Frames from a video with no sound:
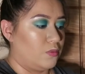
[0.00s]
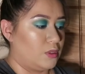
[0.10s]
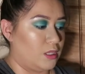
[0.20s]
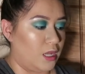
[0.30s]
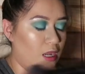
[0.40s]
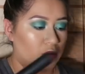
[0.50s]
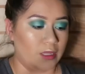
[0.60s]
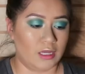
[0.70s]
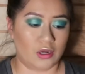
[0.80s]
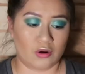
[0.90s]
in with the
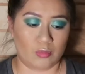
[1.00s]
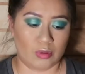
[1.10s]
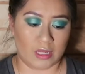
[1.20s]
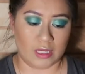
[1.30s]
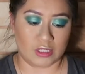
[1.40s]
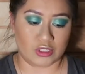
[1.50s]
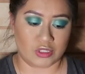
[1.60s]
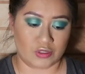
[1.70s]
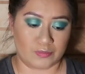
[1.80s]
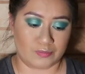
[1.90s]
L.A. Girl
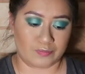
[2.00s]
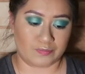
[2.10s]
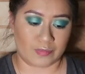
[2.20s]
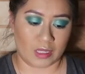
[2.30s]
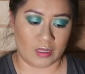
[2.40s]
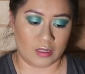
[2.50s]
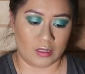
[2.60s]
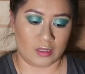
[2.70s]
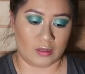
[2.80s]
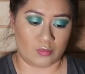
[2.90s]
blush.
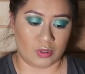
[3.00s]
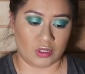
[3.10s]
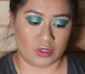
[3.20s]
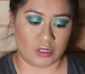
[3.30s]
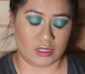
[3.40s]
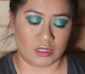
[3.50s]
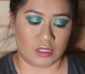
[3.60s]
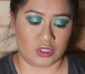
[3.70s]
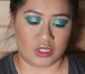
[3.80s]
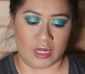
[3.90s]
Pretty sure this is in
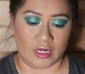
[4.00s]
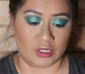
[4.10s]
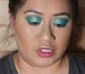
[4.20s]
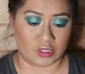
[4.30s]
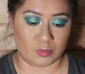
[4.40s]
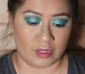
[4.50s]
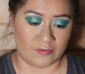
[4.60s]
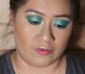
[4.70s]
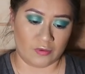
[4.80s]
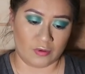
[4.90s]
the shade Just
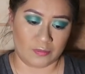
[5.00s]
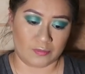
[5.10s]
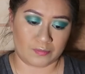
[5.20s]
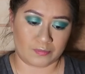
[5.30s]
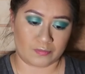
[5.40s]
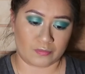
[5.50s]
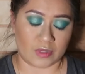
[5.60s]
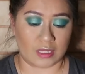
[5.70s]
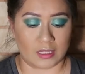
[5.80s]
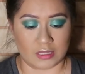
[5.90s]
Playful.
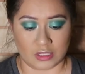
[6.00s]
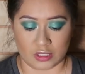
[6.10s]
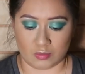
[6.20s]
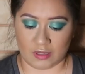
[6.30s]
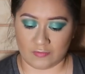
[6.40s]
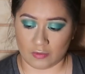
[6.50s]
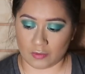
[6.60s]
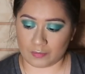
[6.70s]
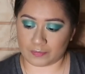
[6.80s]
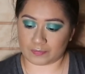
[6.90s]
Yes, Just
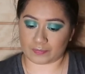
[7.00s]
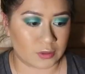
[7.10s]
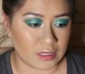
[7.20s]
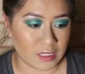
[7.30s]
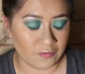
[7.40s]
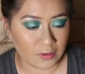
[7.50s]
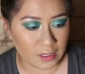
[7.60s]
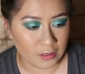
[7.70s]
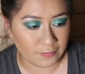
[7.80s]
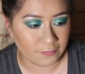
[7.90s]
Playful. So I
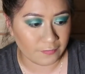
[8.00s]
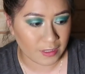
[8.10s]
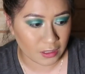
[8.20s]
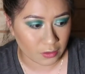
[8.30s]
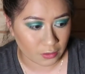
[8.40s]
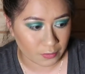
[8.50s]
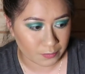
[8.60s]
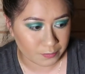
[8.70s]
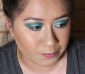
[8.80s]
definitely feel